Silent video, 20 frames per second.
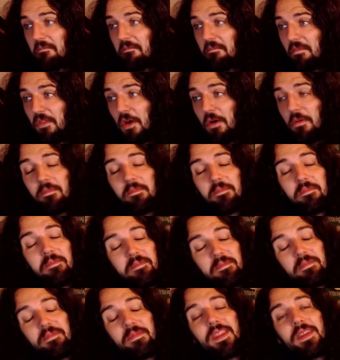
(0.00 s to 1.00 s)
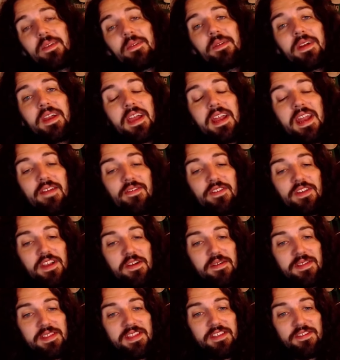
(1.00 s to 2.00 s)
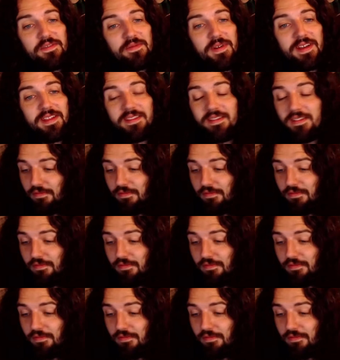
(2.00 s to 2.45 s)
Nope. We're going to have to go with this one.